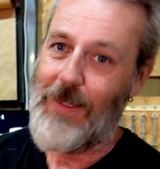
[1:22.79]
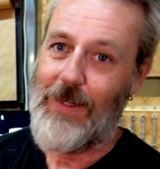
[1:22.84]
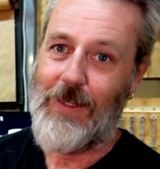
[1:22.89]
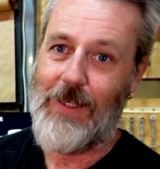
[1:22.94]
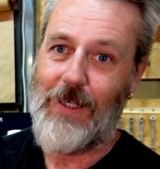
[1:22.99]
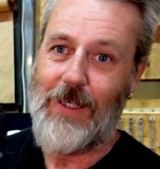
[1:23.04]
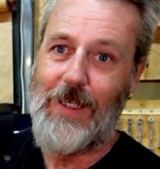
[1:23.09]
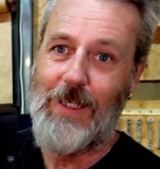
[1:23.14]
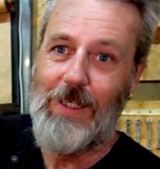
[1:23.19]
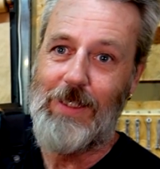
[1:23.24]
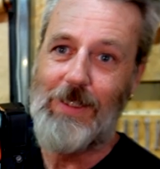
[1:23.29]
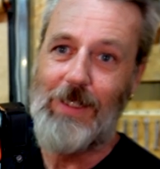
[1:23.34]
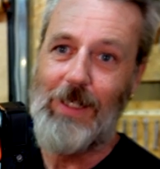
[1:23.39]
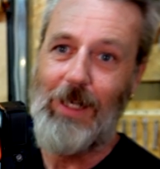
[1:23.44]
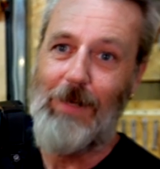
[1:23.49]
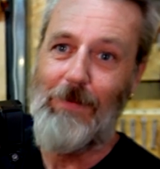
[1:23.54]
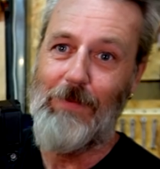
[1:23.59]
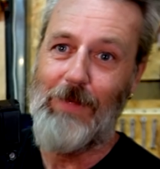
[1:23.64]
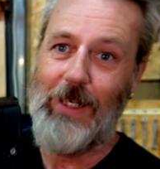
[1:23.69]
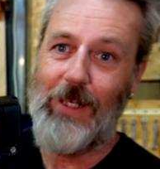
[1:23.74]
The
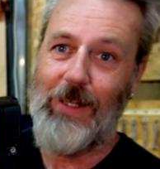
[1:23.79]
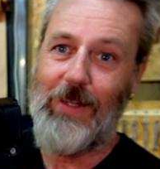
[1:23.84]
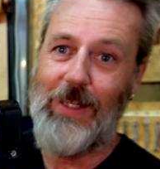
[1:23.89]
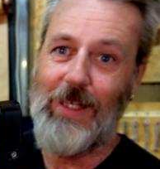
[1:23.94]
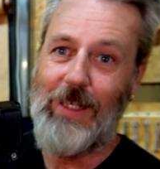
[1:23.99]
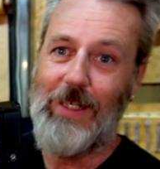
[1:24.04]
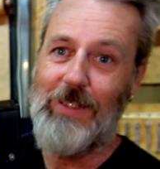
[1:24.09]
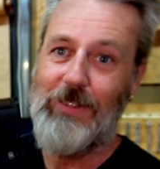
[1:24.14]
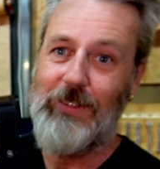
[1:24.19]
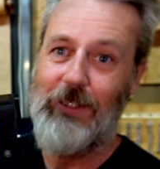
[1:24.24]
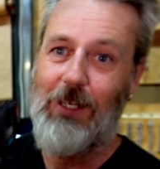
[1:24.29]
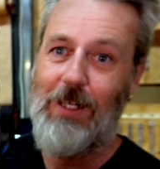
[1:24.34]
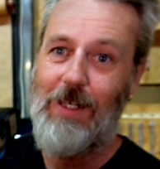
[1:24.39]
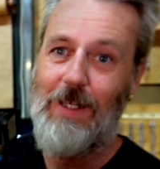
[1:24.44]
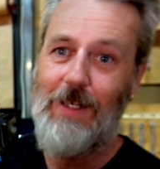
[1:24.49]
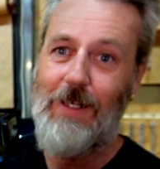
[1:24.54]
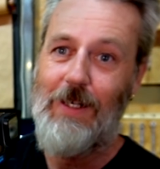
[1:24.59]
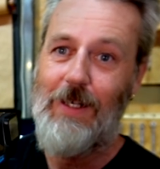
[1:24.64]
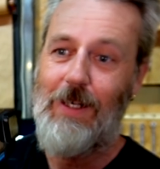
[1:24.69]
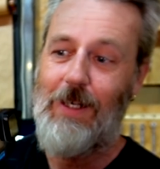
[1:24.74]
kickstart bloody thing is
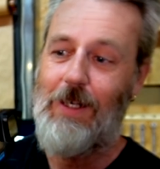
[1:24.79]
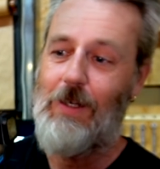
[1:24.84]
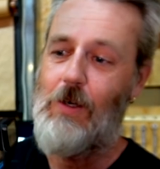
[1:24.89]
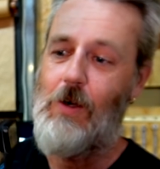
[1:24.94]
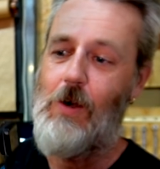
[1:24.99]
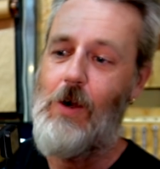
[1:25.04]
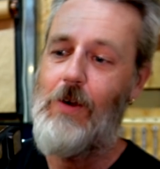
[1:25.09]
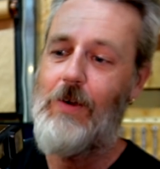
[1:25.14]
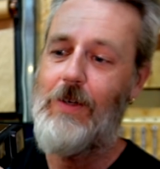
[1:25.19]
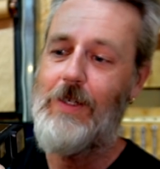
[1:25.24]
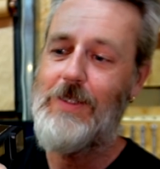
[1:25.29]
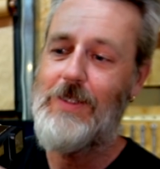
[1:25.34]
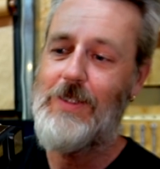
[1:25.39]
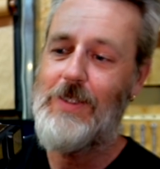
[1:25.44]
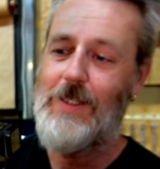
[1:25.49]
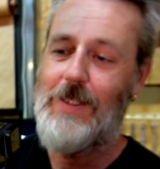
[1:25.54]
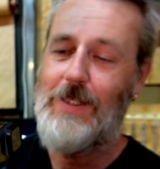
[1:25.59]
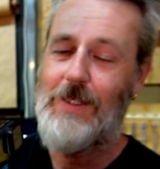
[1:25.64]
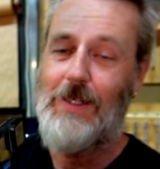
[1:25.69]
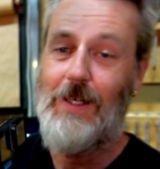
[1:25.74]
yellow or
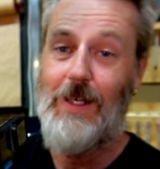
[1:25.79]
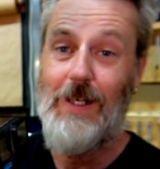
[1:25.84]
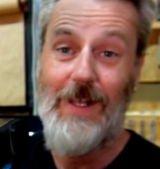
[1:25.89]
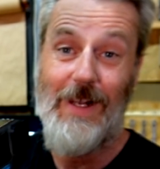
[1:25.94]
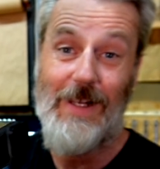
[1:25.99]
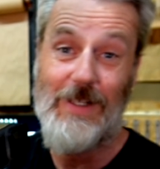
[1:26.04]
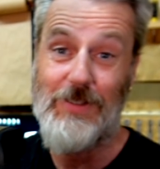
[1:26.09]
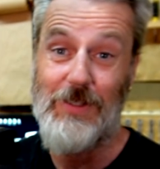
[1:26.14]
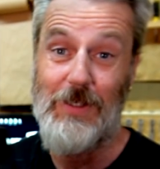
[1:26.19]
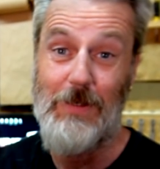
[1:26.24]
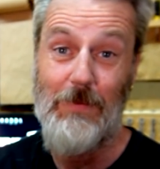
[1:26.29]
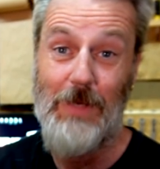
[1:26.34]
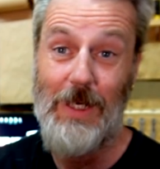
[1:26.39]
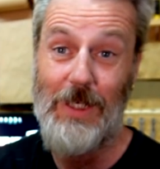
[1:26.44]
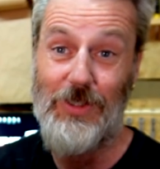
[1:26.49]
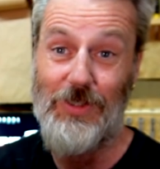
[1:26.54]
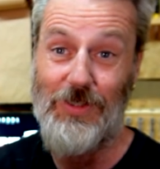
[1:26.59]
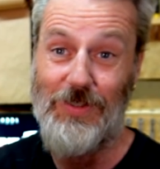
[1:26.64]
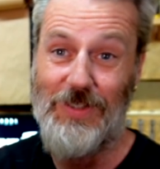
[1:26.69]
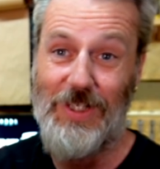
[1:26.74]
orange. It actually
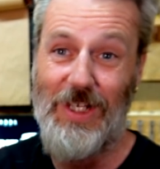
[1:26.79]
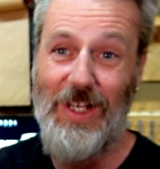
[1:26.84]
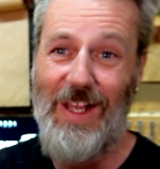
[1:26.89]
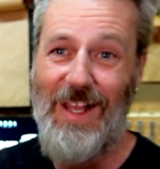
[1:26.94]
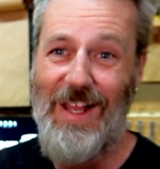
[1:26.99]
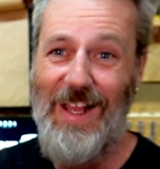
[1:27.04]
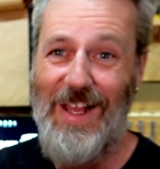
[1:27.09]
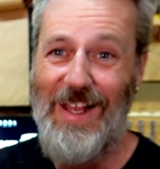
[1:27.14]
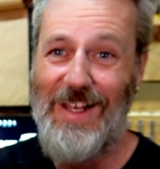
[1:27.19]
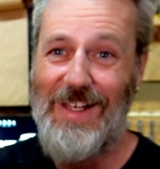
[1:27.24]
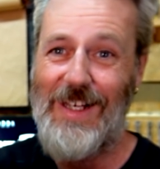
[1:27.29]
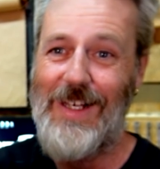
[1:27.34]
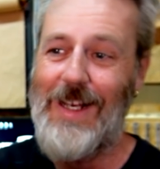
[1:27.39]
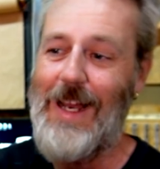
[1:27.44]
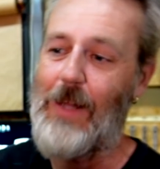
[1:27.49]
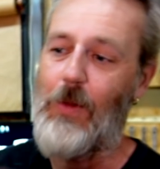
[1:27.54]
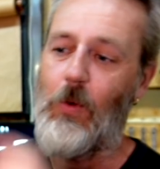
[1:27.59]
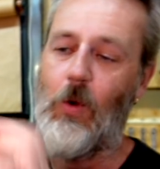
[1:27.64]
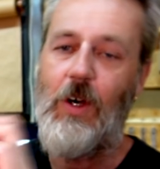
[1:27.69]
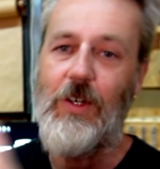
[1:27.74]
matches.
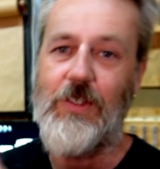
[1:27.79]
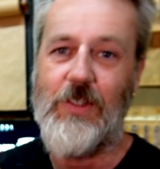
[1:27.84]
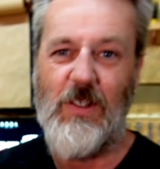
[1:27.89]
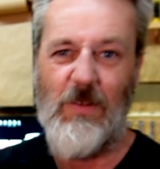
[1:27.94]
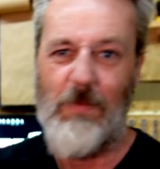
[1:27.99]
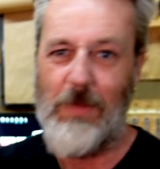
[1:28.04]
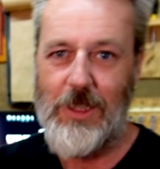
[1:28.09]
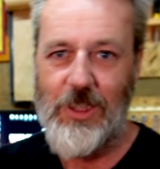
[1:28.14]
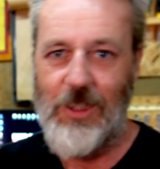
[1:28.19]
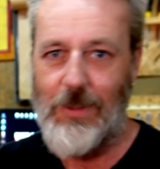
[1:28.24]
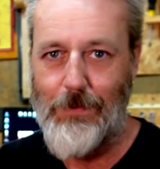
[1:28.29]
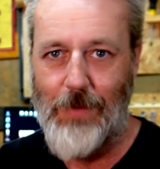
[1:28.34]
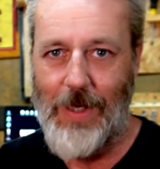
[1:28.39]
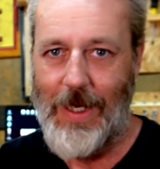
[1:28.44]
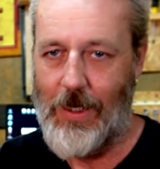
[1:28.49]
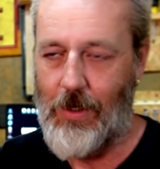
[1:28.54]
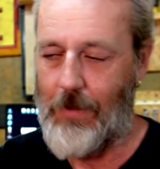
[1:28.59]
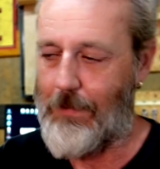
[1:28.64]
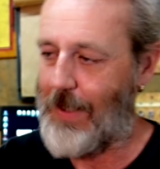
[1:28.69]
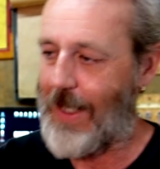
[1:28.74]
Otherwise it'd be just
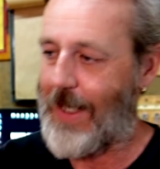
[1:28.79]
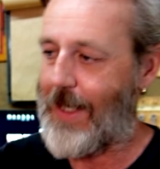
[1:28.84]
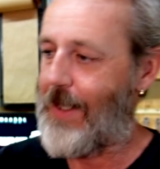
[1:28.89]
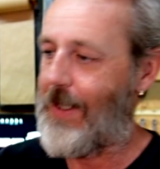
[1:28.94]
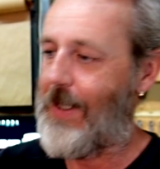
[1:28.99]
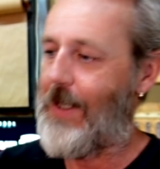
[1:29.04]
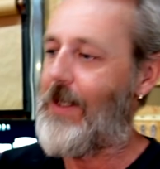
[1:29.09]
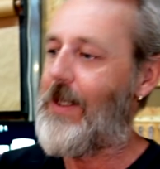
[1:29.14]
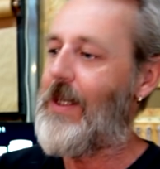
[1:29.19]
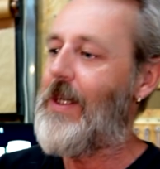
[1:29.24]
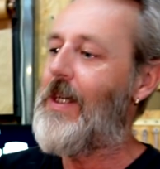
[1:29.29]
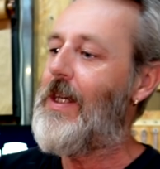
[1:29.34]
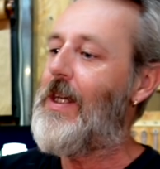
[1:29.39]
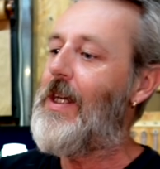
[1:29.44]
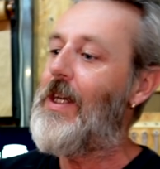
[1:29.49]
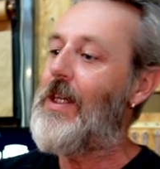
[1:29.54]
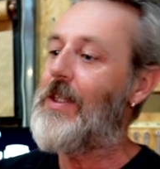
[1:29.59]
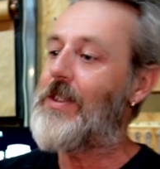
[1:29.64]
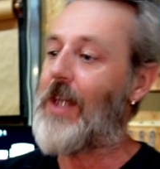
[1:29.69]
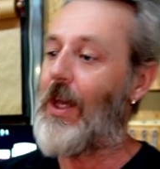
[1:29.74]
black. I'd black it out.
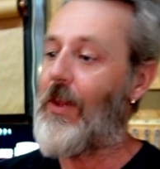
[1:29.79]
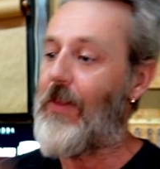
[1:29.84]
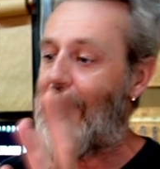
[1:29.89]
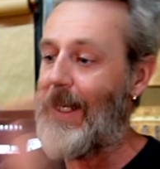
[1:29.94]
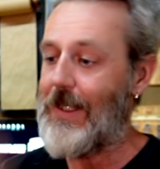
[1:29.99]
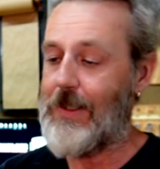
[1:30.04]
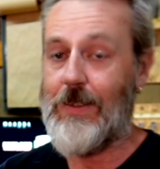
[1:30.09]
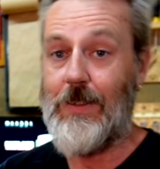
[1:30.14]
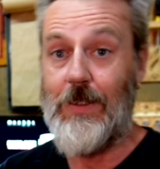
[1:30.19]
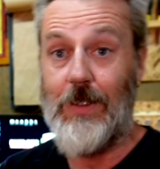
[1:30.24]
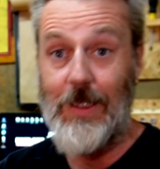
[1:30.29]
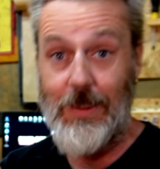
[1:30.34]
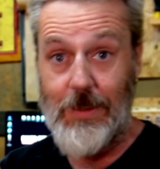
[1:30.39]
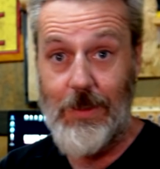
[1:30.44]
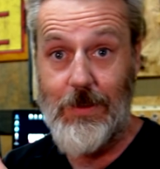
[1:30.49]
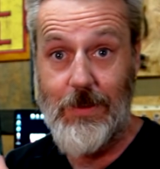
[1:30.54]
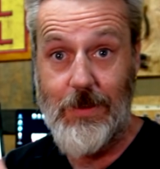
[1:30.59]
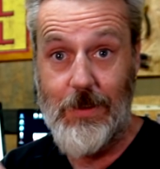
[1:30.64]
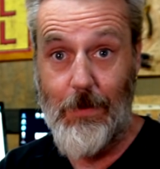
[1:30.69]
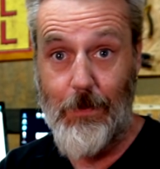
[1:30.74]
So this
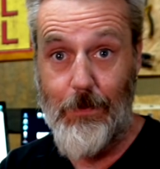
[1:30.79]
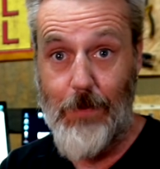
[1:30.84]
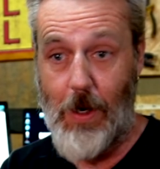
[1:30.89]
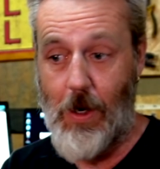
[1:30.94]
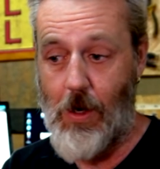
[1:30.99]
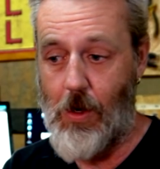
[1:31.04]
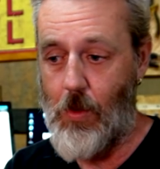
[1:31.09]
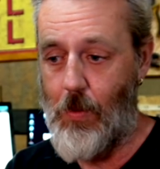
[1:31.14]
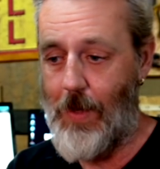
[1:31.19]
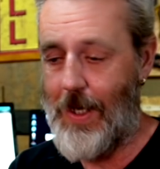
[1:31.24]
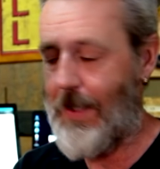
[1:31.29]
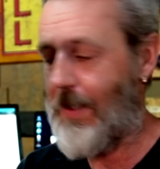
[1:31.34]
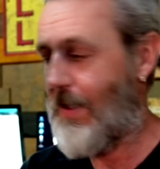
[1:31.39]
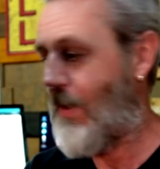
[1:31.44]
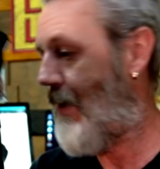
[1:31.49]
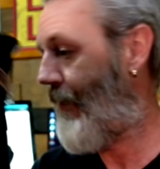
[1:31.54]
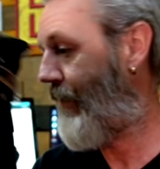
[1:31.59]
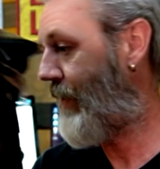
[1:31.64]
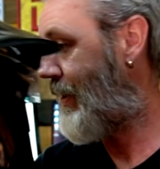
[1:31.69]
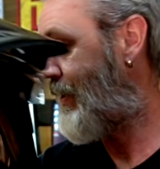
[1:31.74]
is the pole one,
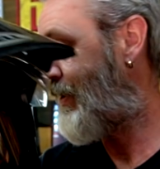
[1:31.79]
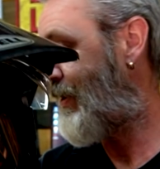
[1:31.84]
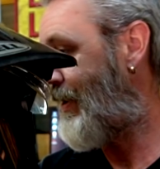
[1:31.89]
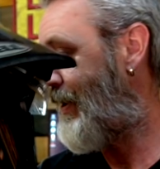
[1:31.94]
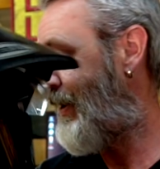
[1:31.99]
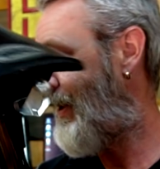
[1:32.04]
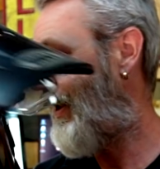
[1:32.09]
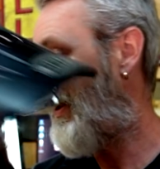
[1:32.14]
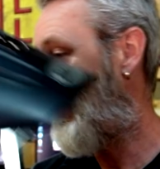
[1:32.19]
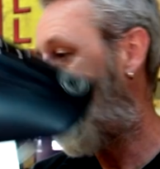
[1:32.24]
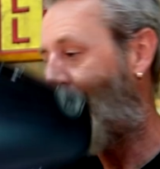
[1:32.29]
obviously.